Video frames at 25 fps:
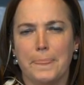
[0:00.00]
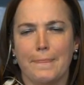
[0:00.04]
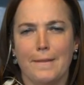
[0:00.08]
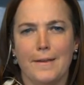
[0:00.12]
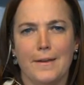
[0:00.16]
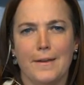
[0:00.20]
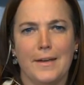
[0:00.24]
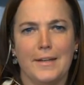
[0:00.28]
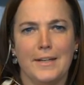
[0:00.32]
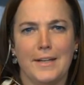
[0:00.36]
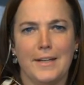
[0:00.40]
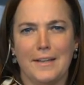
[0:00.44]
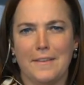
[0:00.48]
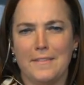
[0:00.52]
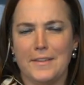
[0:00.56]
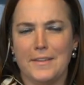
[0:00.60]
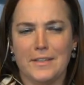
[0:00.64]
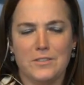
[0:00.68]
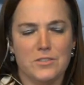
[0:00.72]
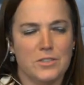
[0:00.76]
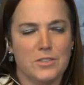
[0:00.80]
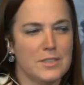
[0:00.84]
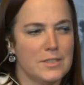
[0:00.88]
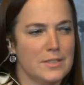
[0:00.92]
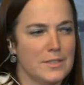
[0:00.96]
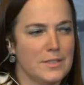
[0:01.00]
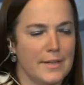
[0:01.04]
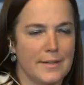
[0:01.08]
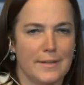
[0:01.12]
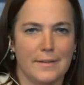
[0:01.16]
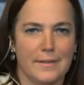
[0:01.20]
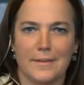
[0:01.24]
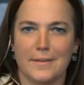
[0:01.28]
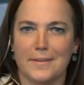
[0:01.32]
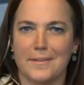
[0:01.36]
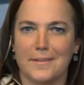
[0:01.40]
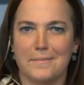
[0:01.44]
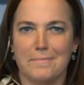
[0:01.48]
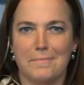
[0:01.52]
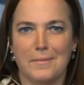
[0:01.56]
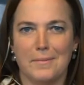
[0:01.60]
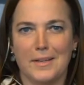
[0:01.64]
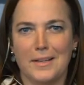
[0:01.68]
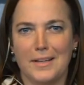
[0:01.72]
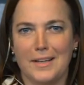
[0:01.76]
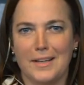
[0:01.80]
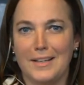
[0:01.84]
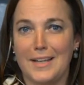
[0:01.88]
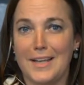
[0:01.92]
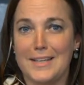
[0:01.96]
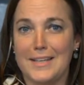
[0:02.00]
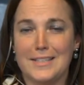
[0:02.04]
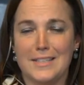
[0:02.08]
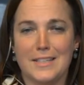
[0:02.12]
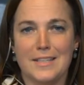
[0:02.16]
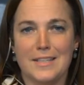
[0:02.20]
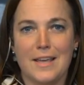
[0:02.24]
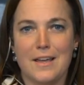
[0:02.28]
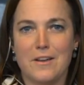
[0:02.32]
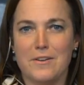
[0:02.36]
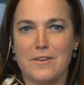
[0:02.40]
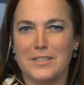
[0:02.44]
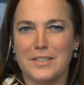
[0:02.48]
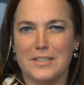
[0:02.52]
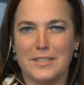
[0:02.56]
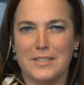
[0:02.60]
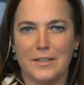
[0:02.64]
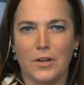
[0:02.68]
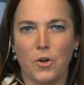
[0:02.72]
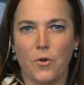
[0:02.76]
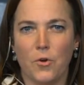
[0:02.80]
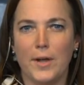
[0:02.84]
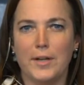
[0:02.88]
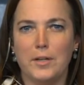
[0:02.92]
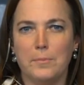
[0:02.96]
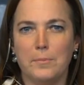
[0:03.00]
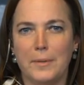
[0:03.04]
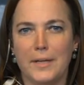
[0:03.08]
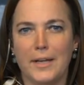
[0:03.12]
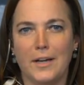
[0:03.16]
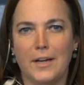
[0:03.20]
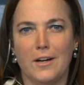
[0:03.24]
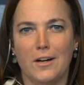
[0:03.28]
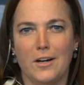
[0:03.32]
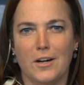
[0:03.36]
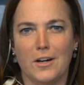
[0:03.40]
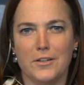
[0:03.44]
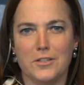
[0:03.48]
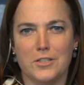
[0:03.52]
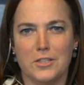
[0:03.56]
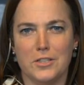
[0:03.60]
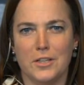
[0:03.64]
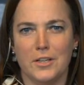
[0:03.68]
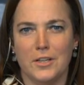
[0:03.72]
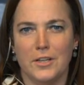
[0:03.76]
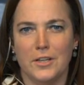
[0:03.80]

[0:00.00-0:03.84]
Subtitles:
And I think just like a lesson there is it's incredibly hard